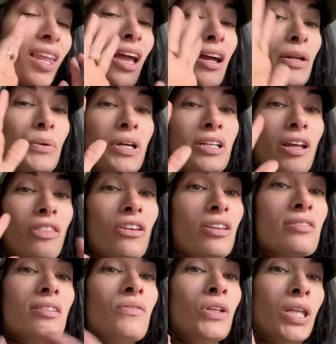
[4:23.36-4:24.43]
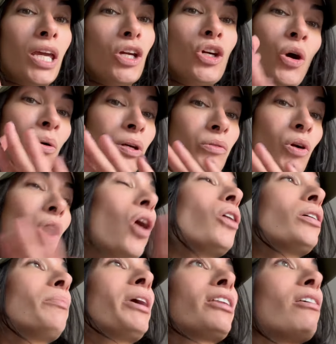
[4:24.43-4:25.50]
Anyway, nothing's even like going wrong
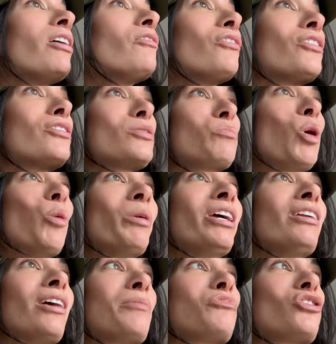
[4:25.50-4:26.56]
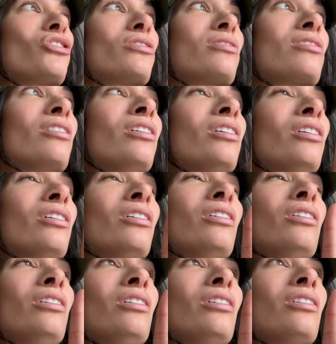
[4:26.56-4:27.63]
in my life at this moment. I'm just,
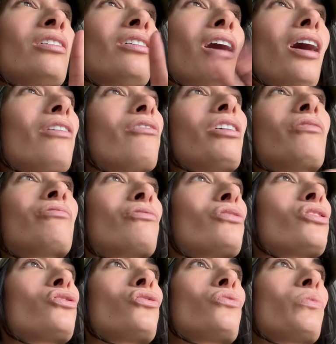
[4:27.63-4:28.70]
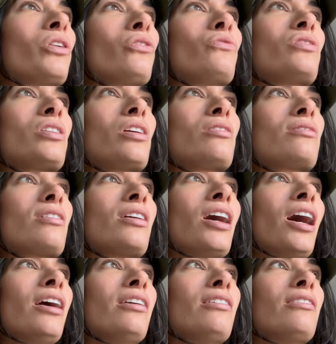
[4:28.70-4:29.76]
I don't know. It's just one of those days. Like
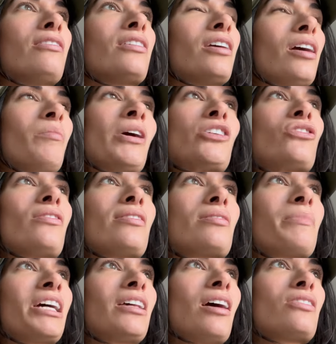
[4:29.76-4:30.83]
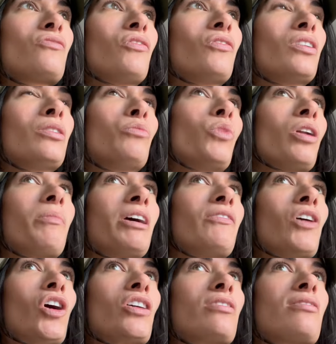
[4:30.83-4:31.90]
I think I mentioned this in my last, in one of my
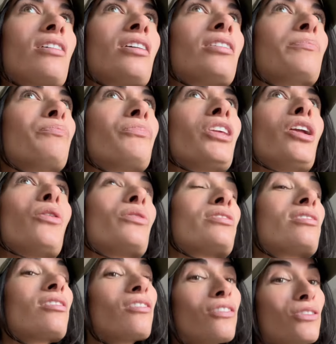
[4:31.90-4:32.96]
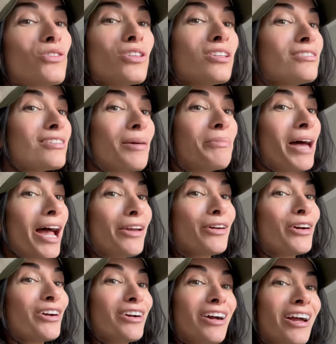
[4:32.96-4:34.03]
vlogs, like, you know, it's the little things that
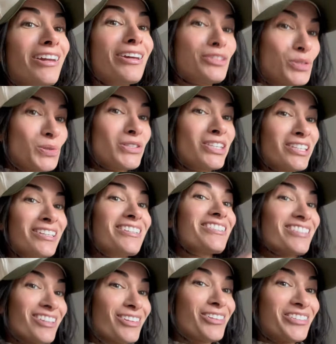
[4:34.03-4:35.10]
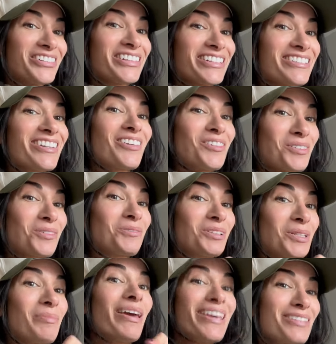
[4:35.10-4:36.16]
matter. And I totally think it's the little things that also really
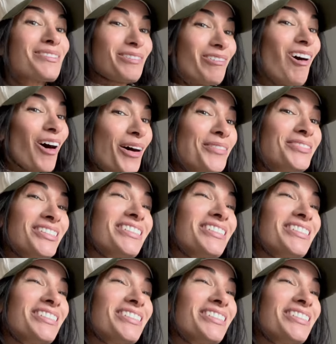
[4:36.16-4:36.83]
piss you off